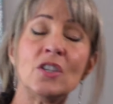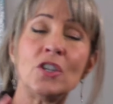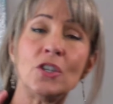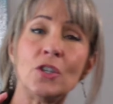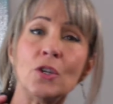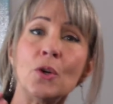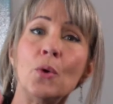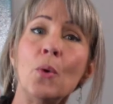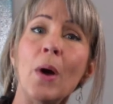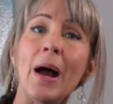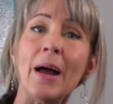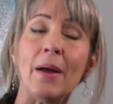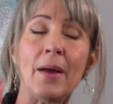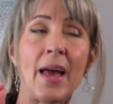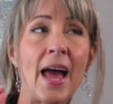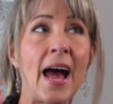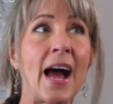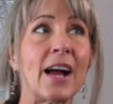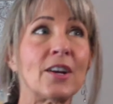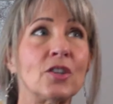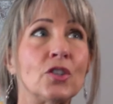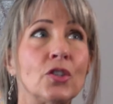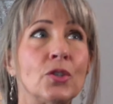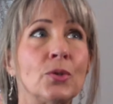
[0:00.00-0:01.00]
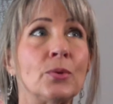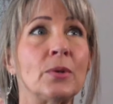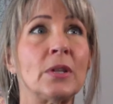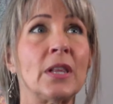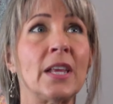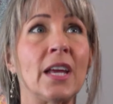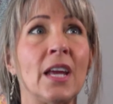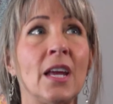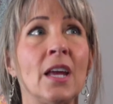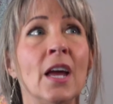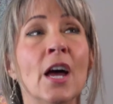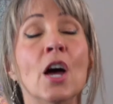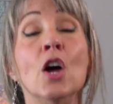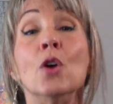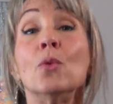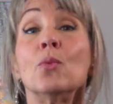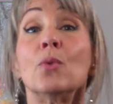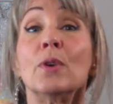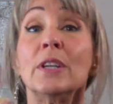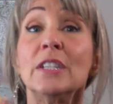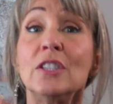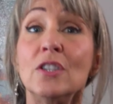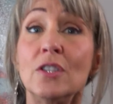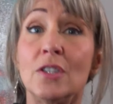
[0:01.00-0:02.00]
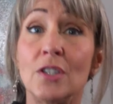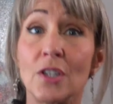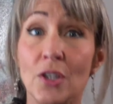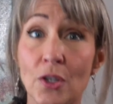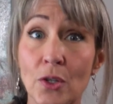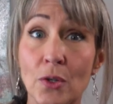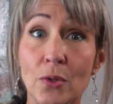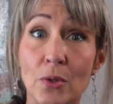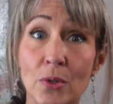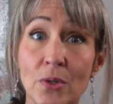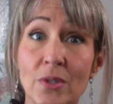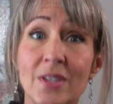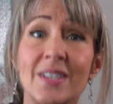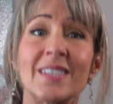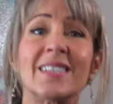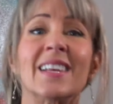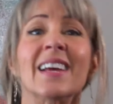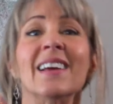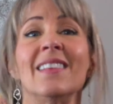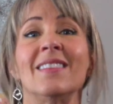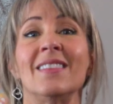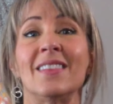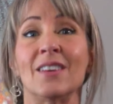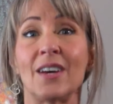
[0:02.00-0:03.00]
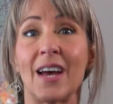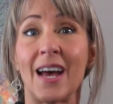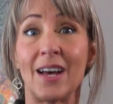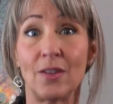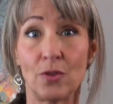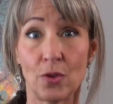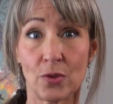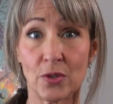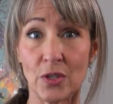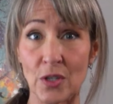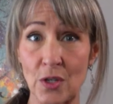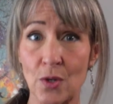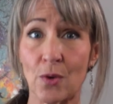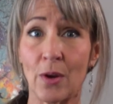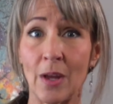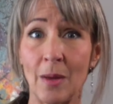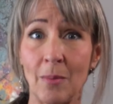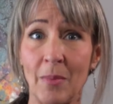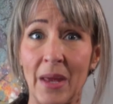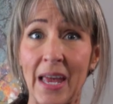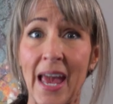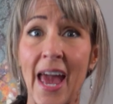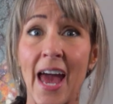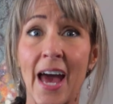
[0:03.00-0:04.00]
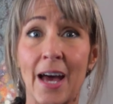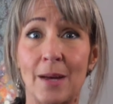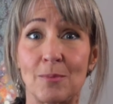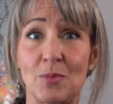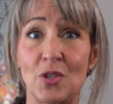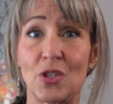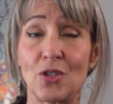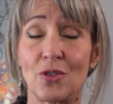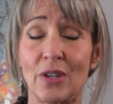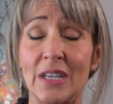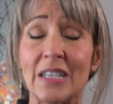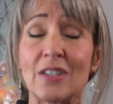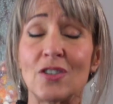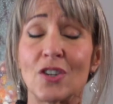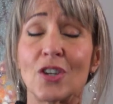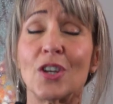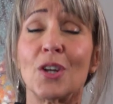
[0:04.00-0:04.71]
to actually reduce those screaming hamstrings.